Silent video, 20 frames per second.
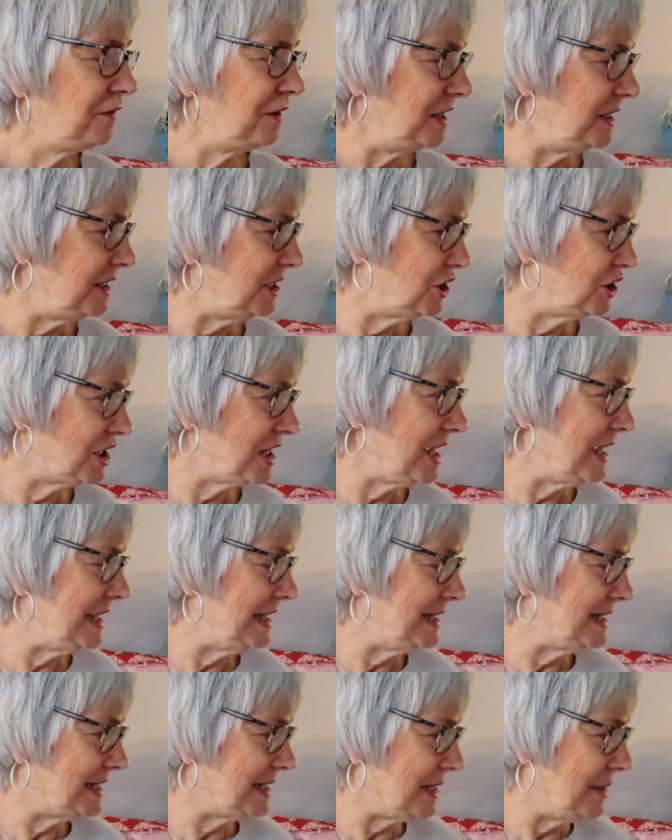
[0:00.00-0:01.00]
finished
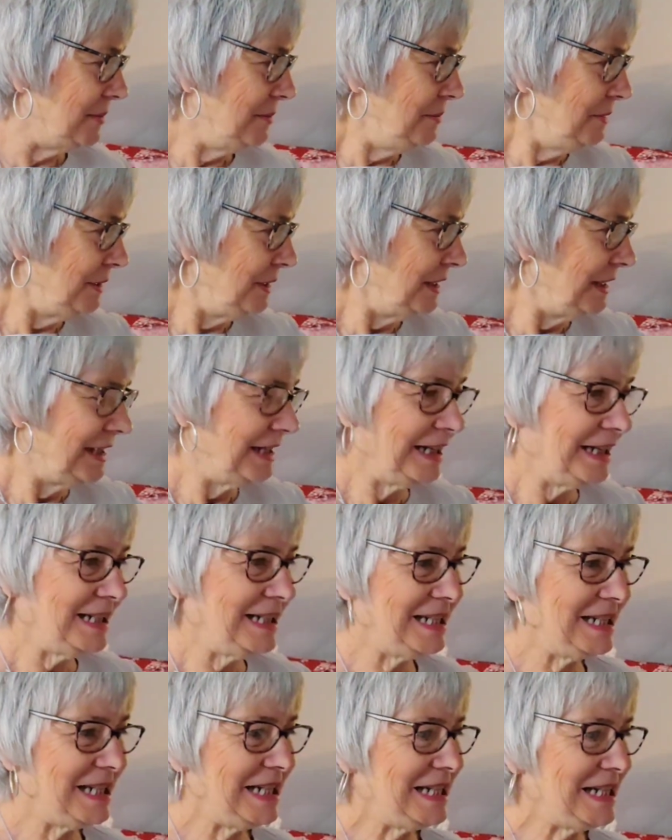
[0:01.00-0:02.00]
item, and
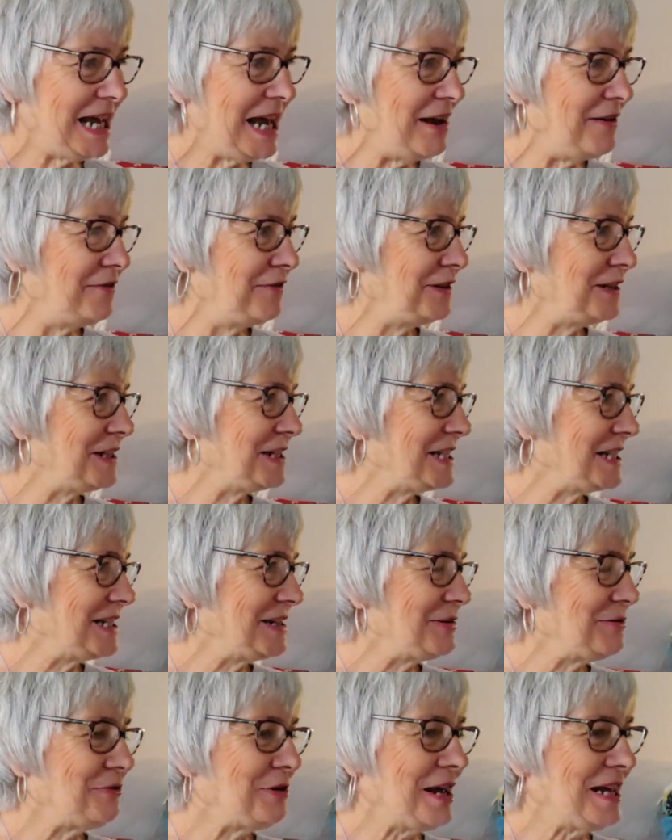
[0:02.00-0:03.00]
I did have it
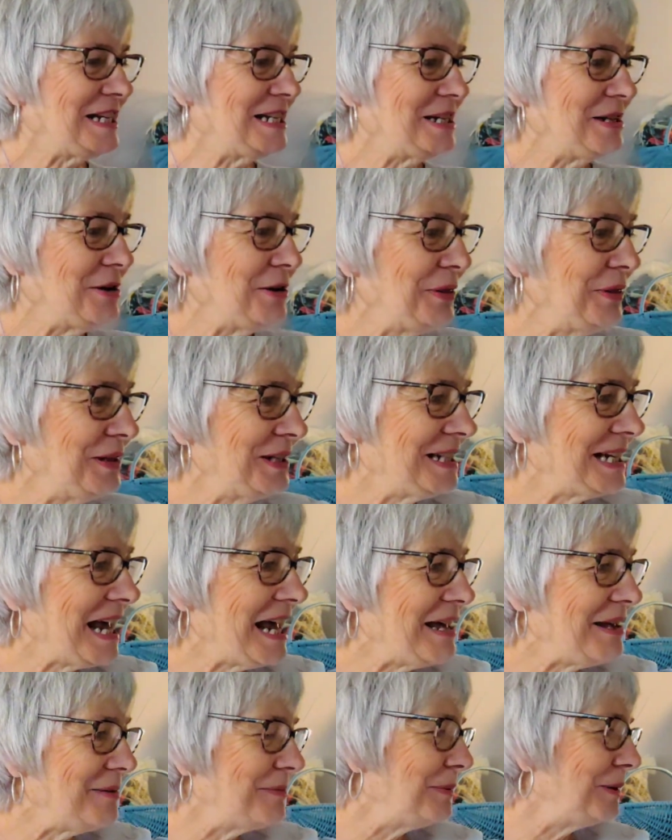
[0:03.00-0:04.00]
ready on the
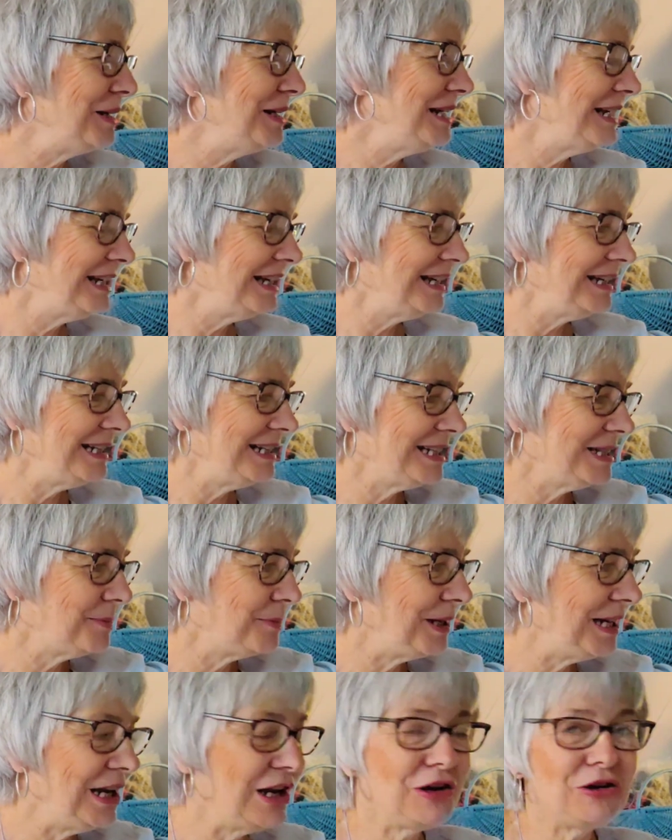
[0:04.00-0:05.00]
table and it's
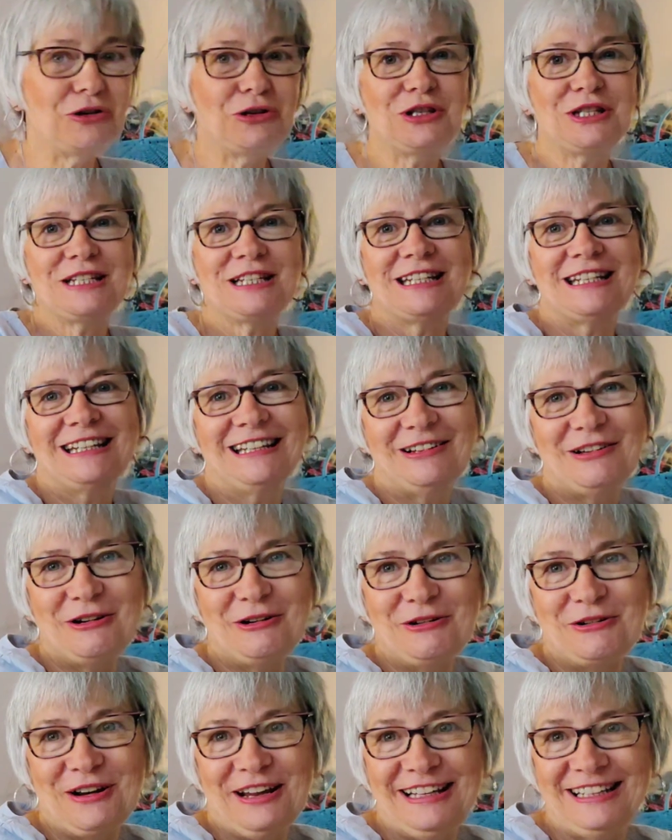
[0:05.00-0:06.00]
been lost
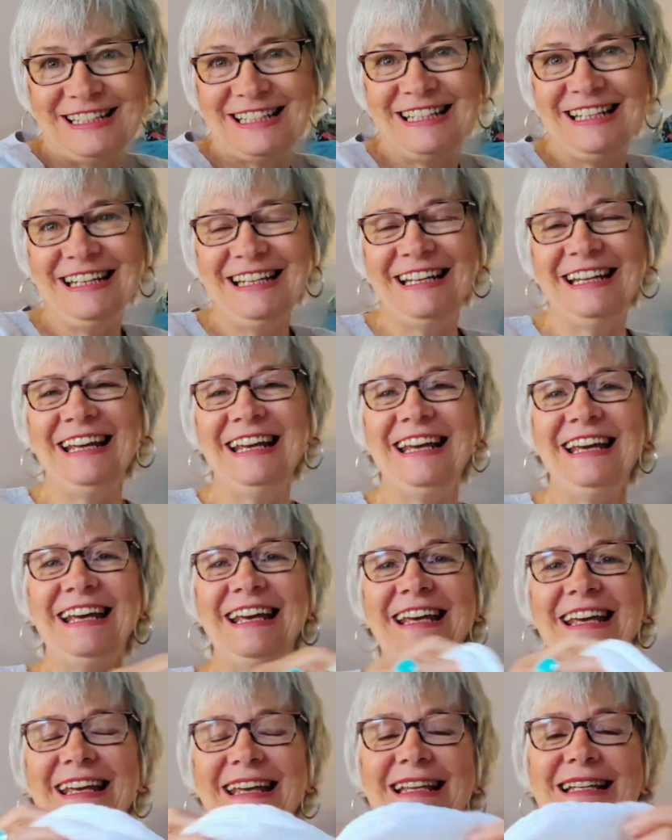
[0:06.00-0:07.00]
already,
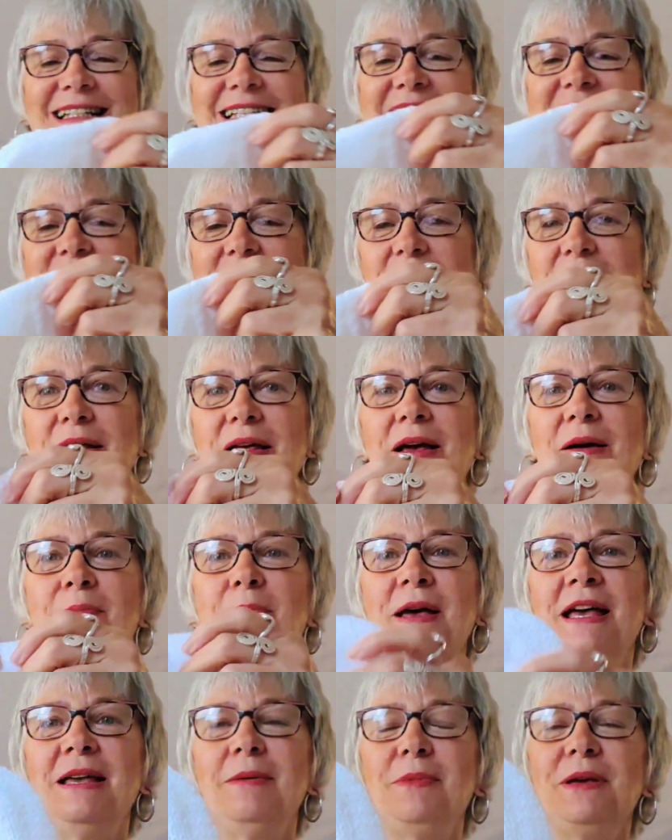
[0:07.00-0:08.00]
is a
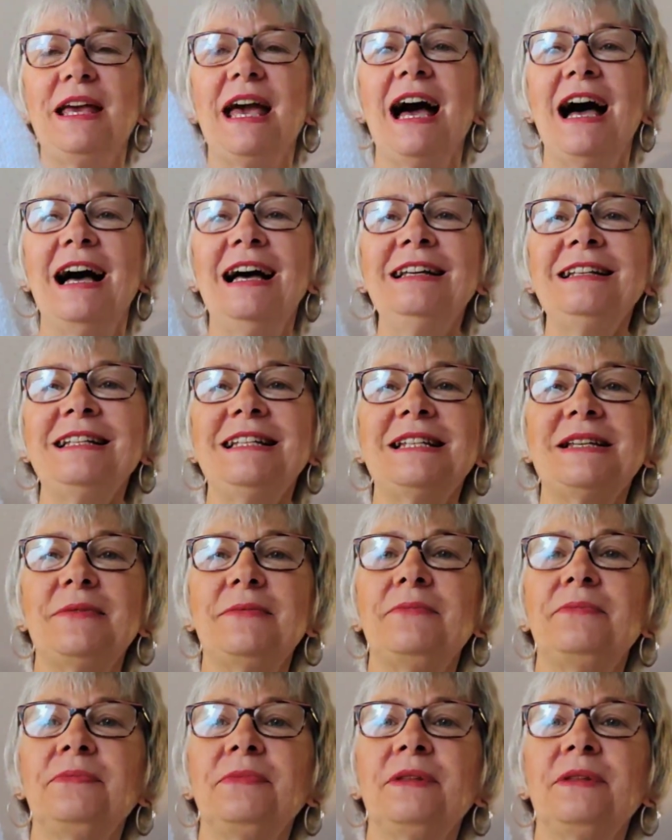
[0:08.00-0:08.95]
baby hat,